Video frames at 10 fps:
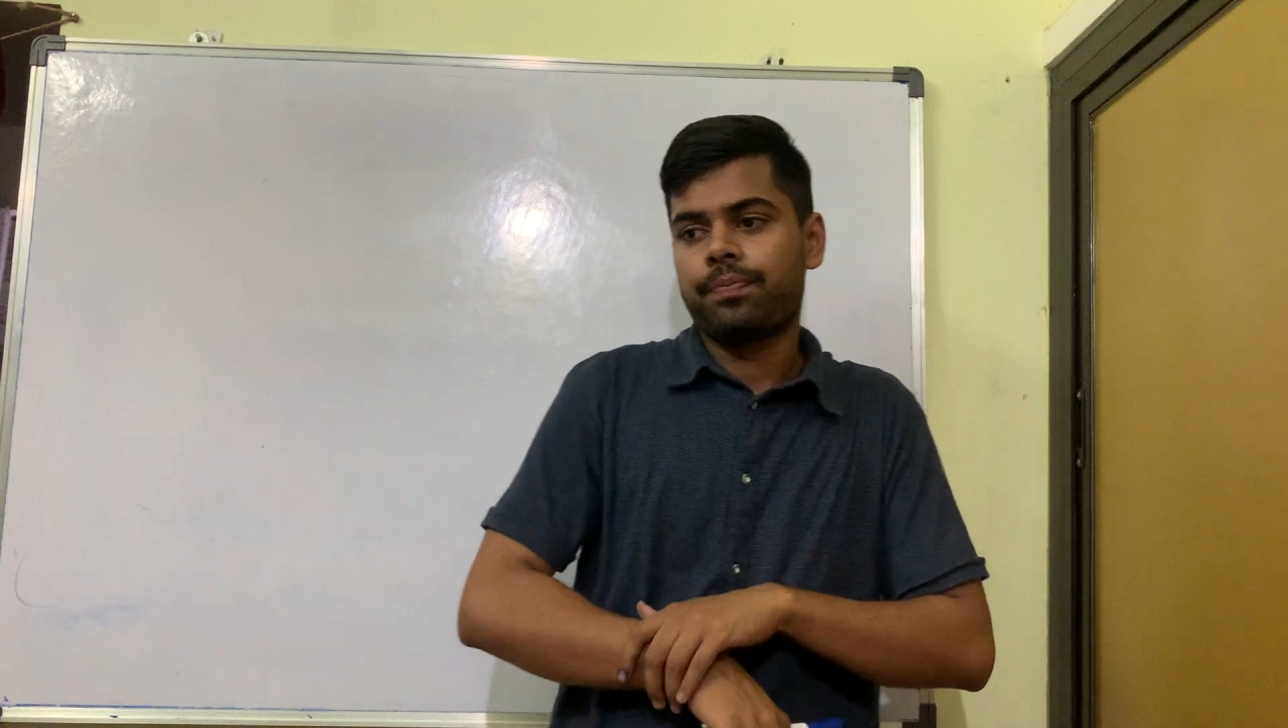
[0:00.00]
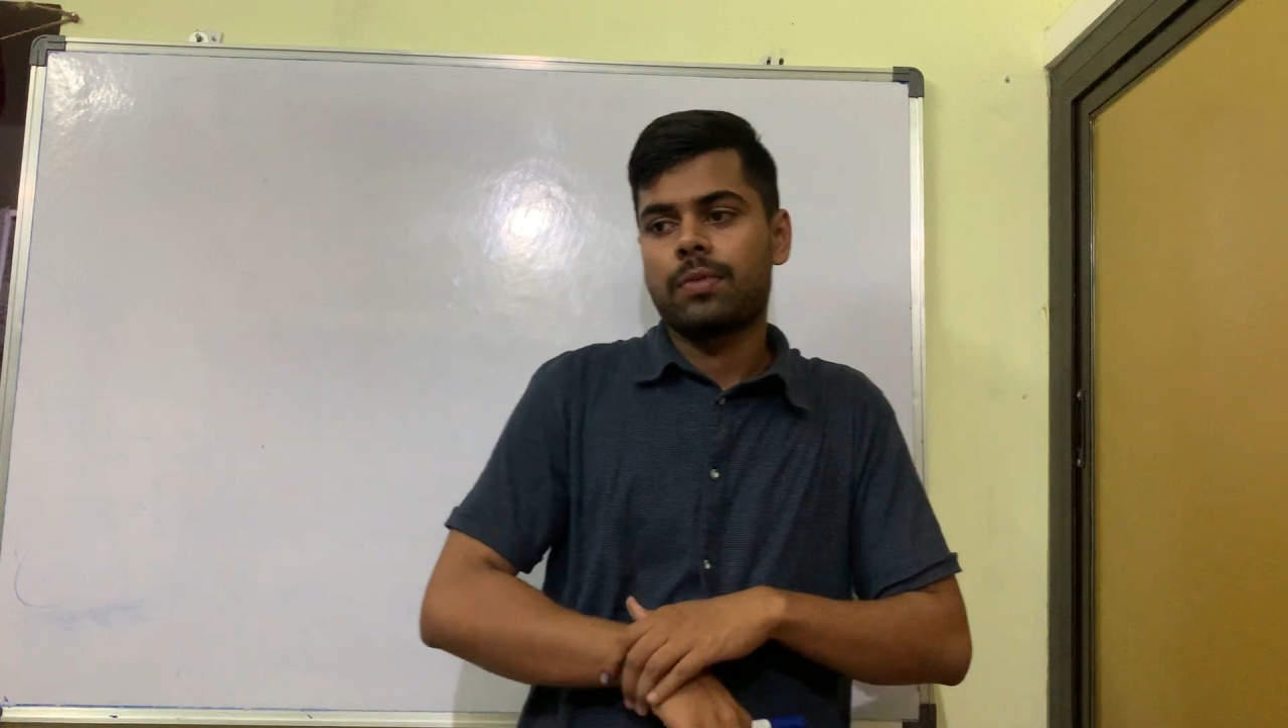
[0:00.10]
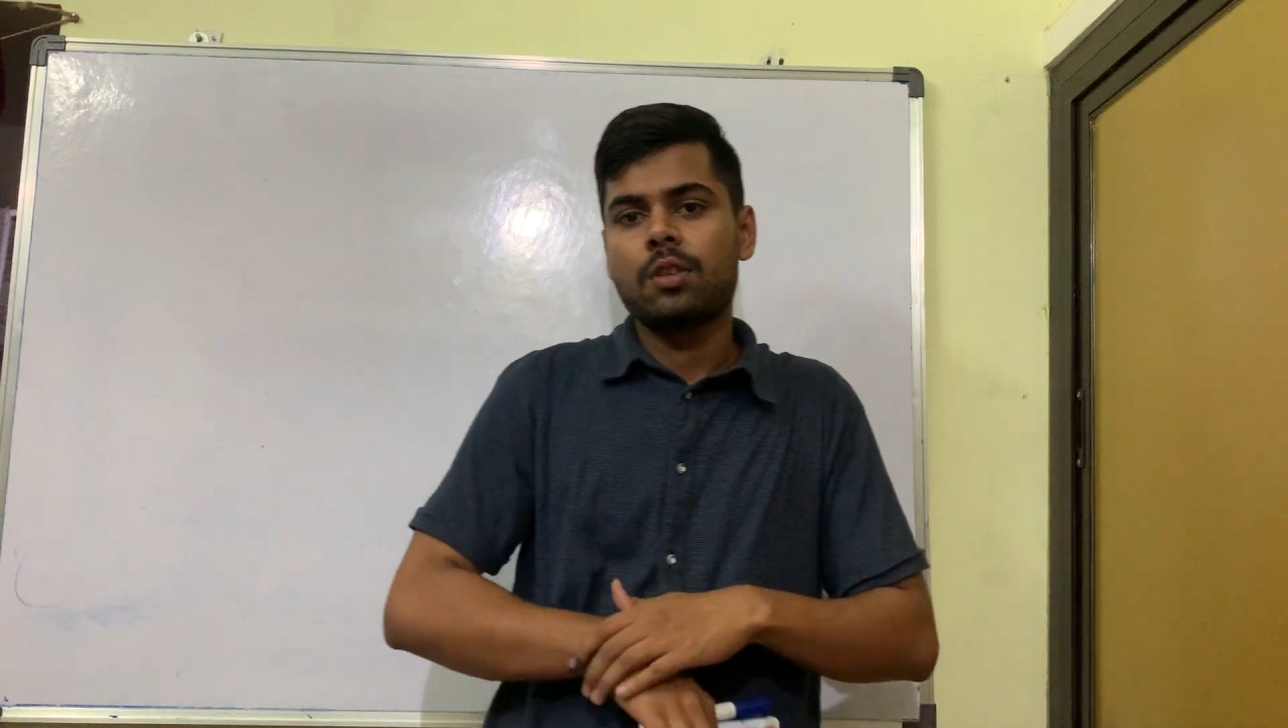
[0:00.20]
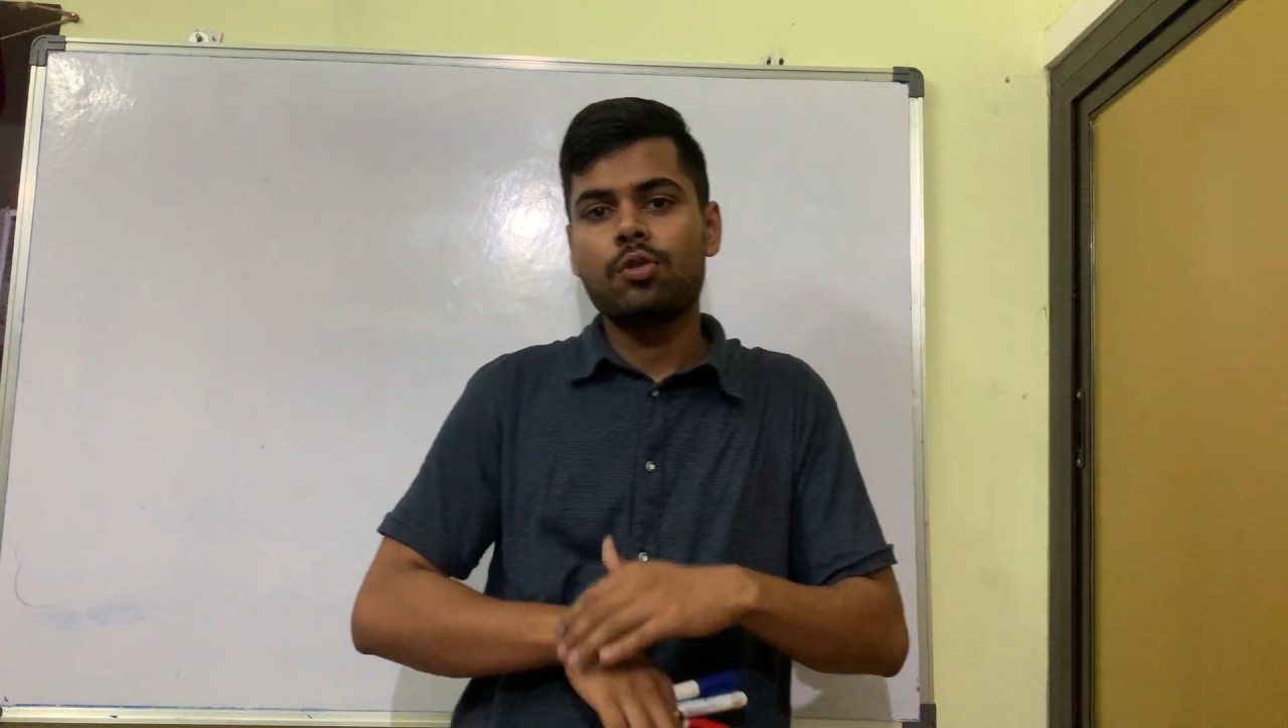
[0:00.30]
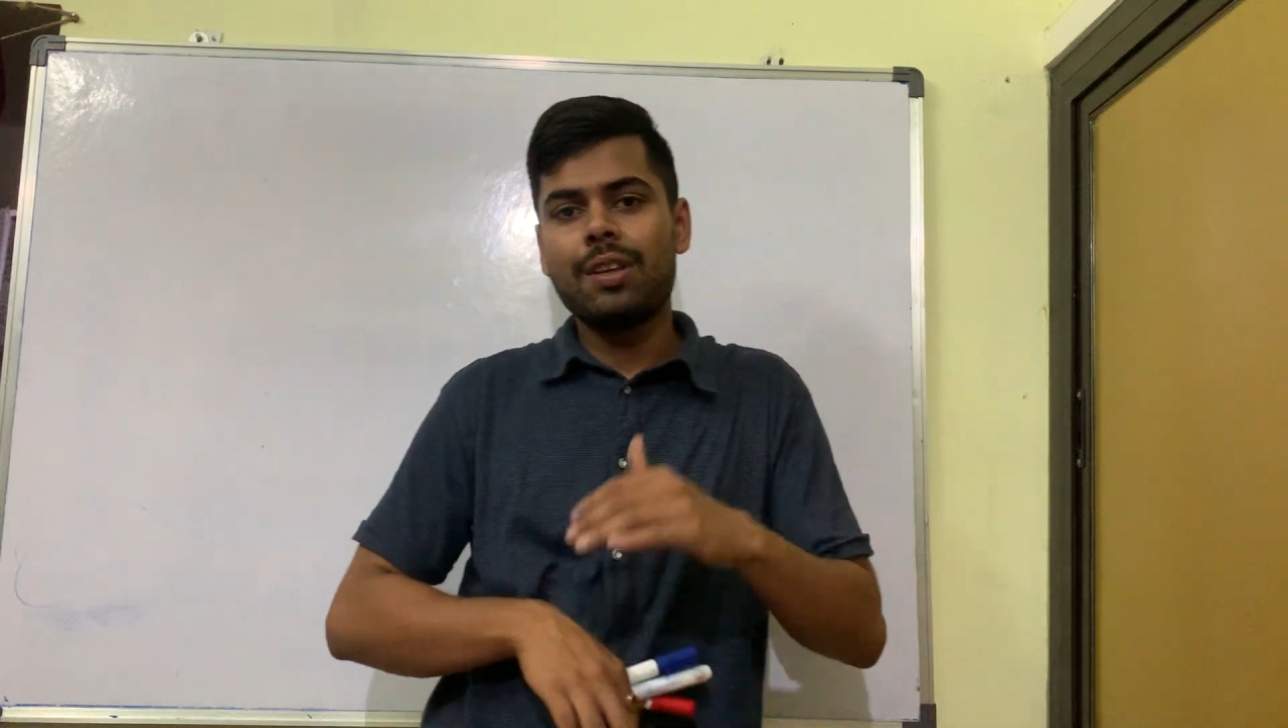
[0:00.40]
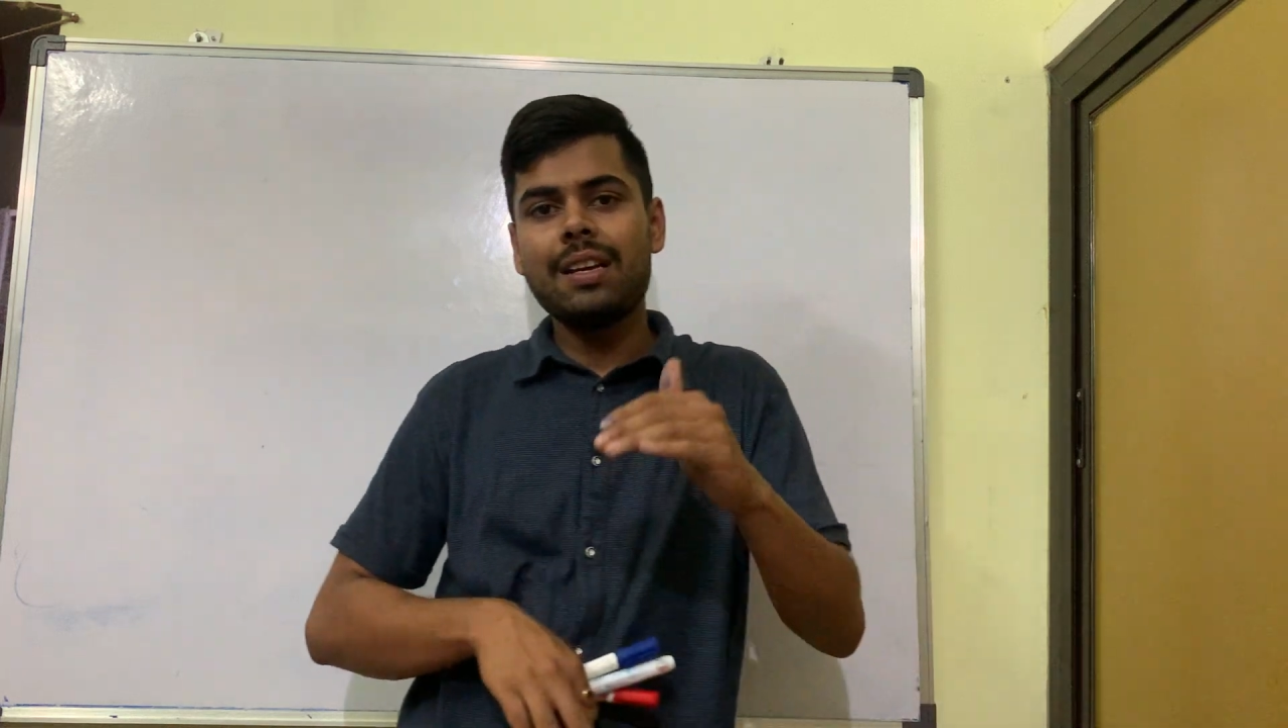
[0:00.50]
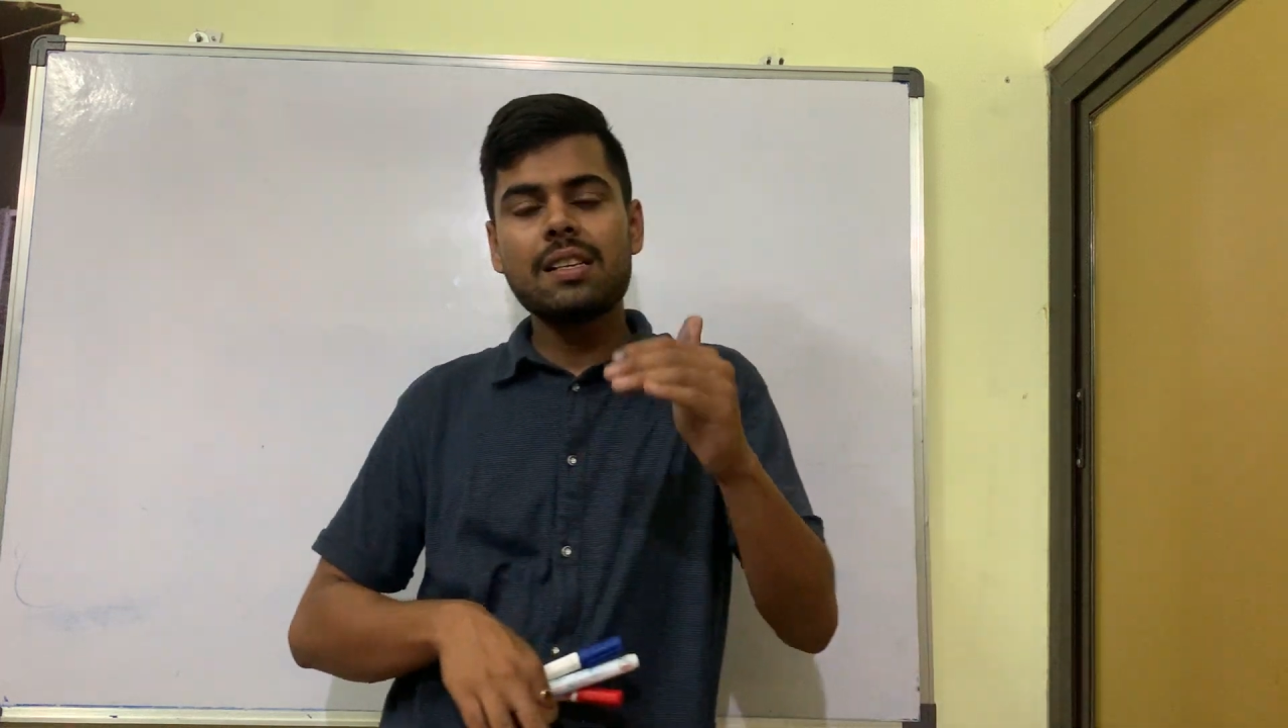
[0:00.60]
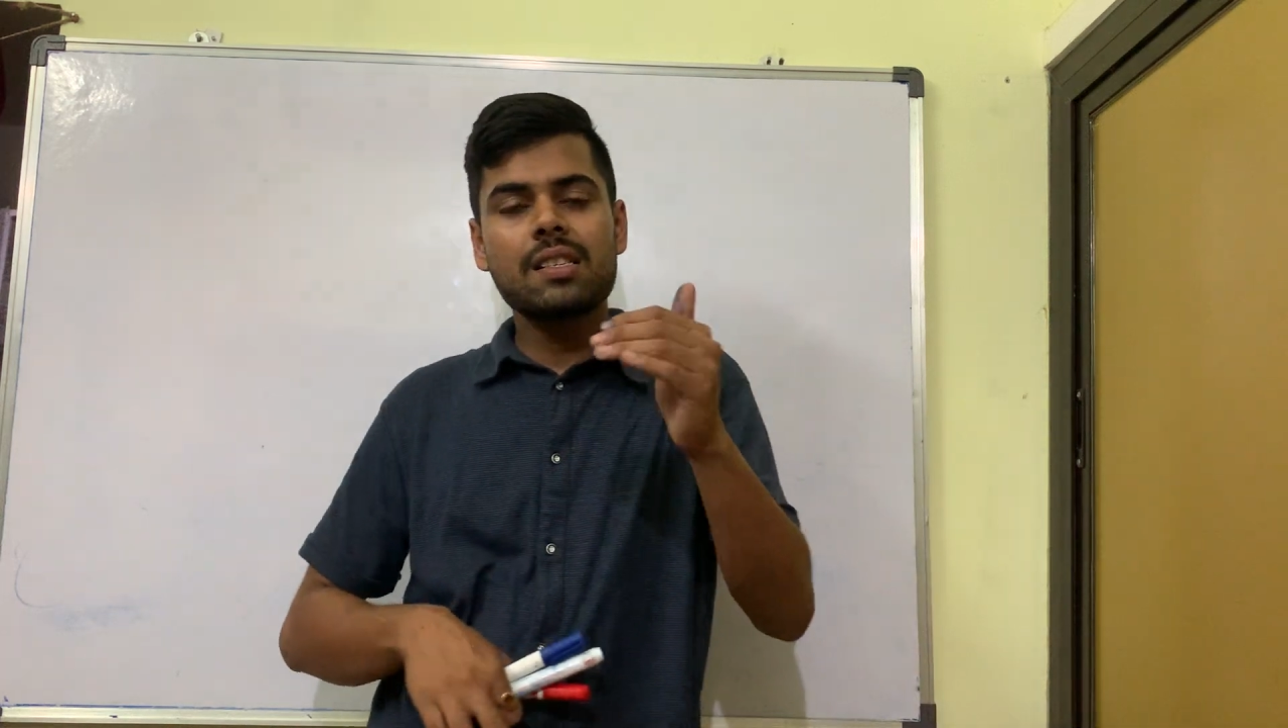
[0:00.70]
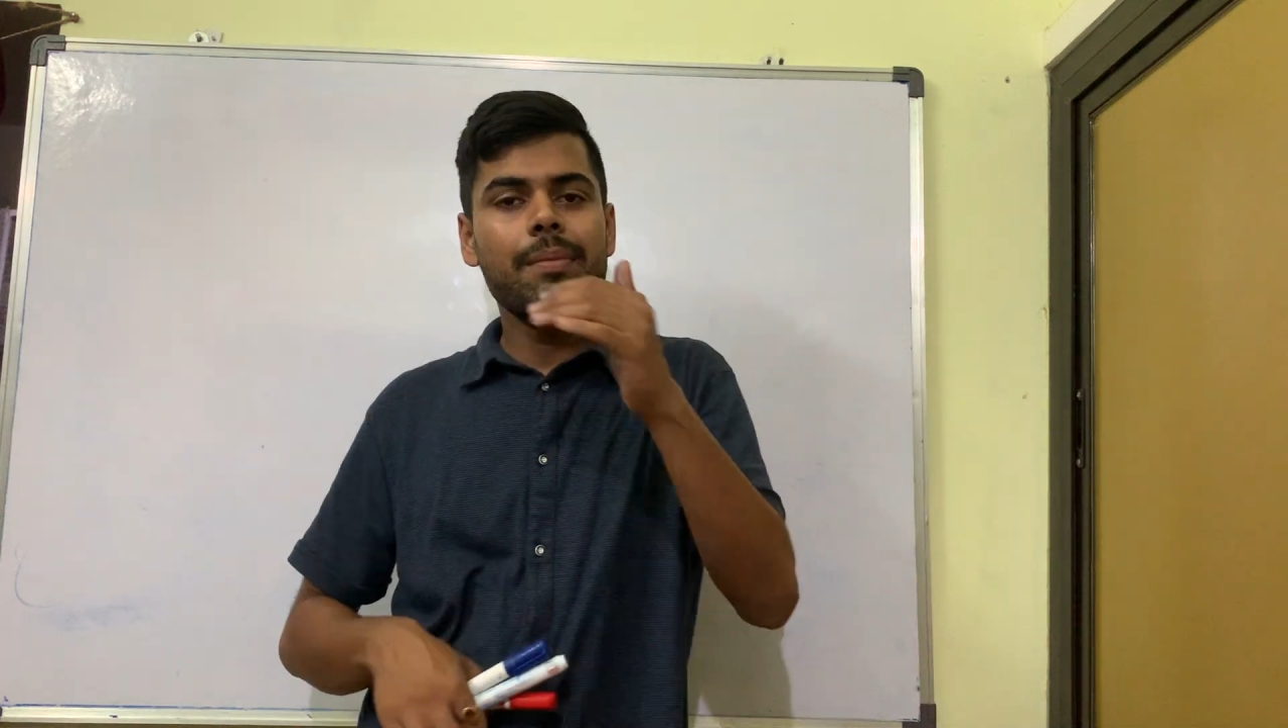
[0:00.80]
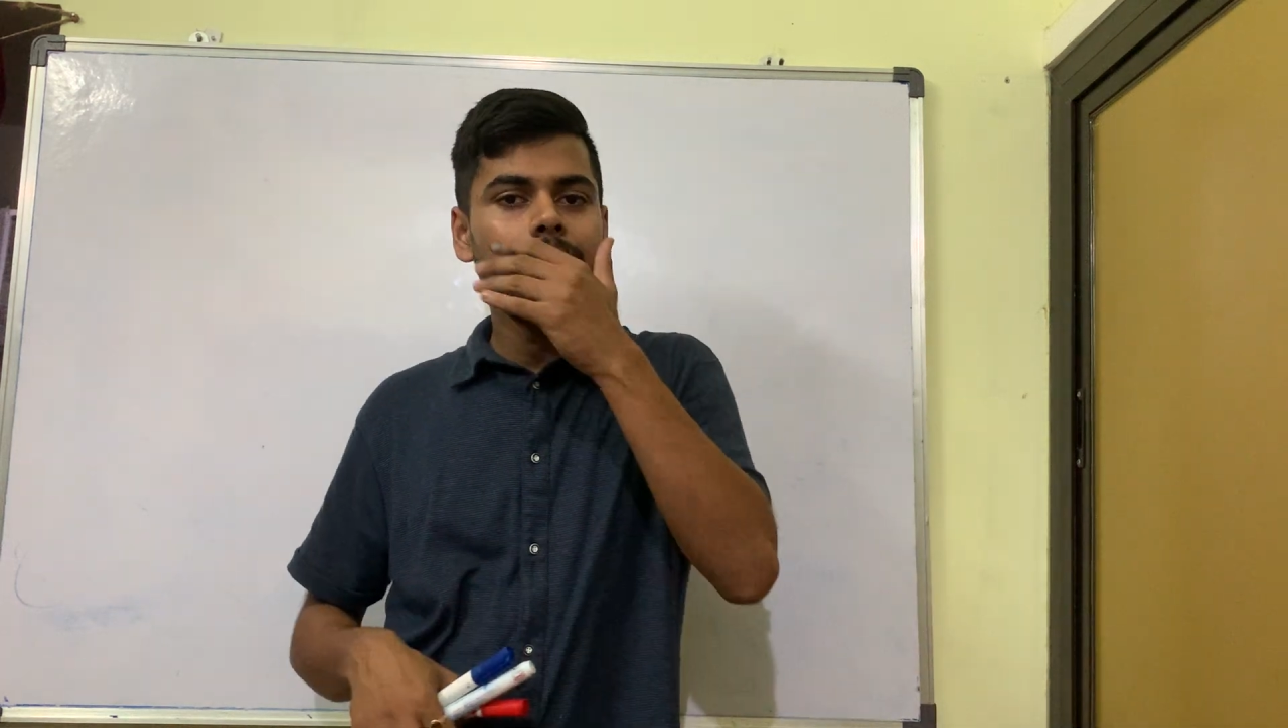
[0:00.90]
So there is
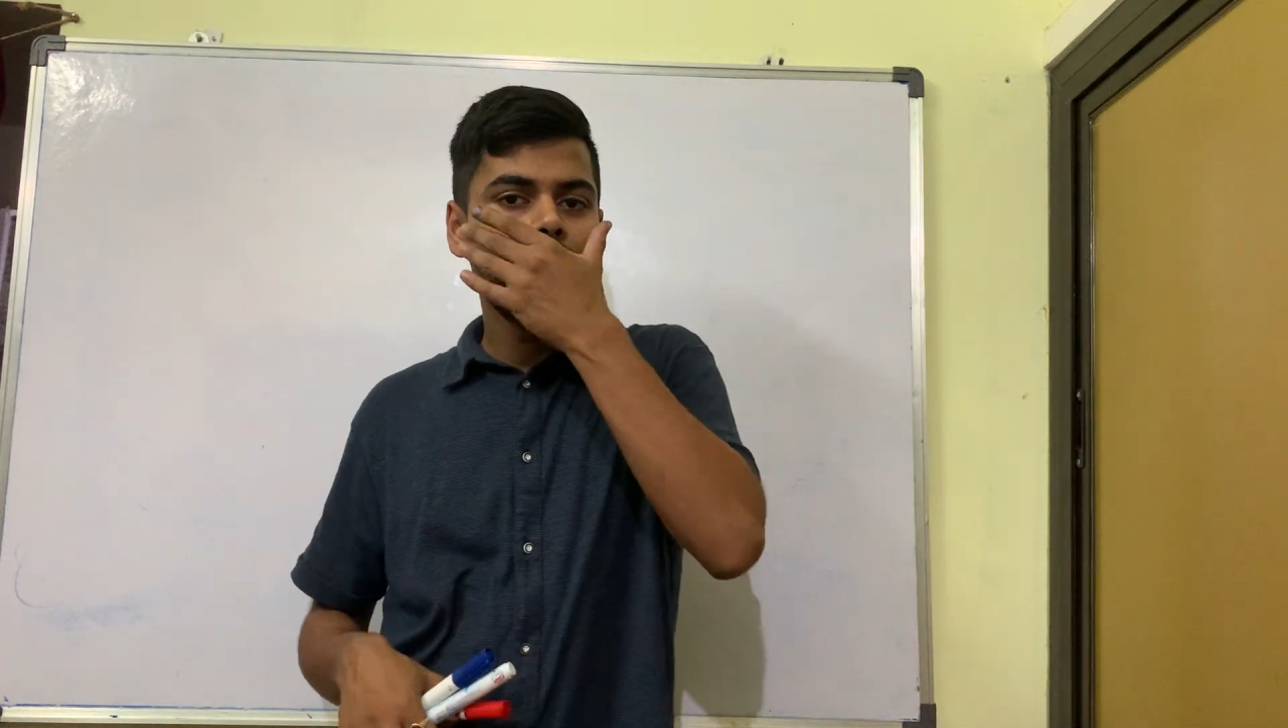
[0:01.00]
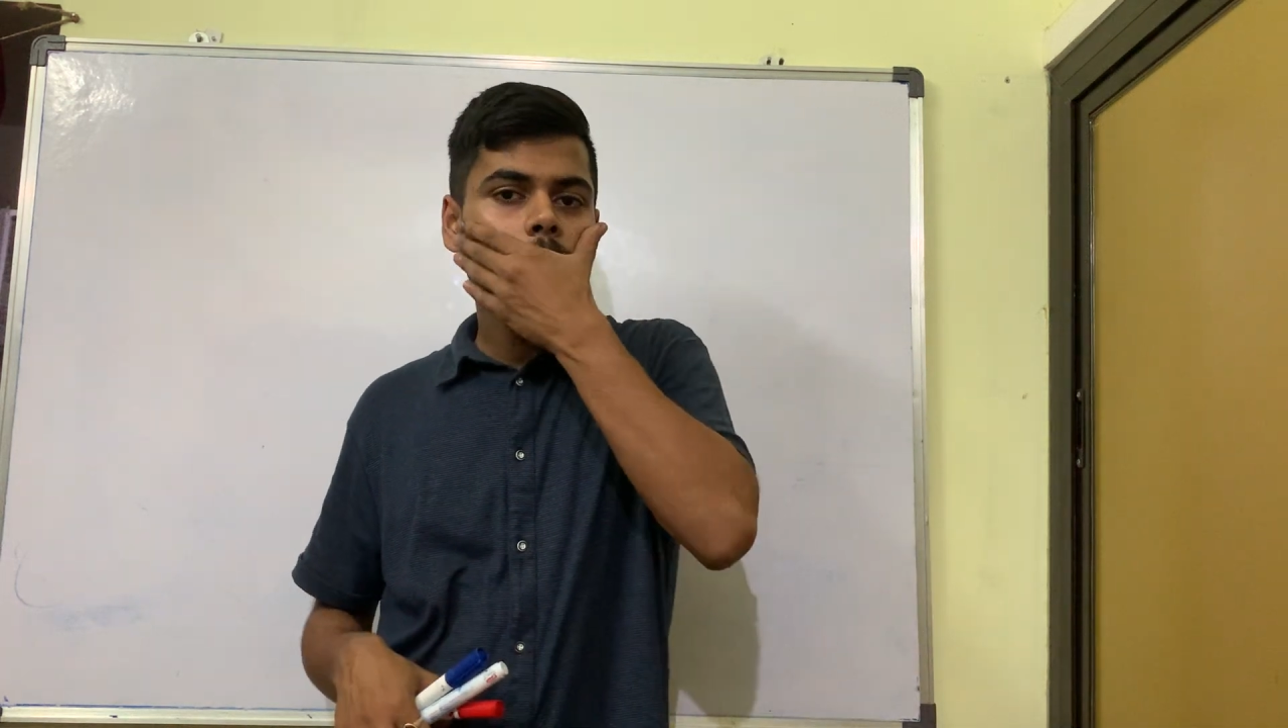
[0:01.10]
some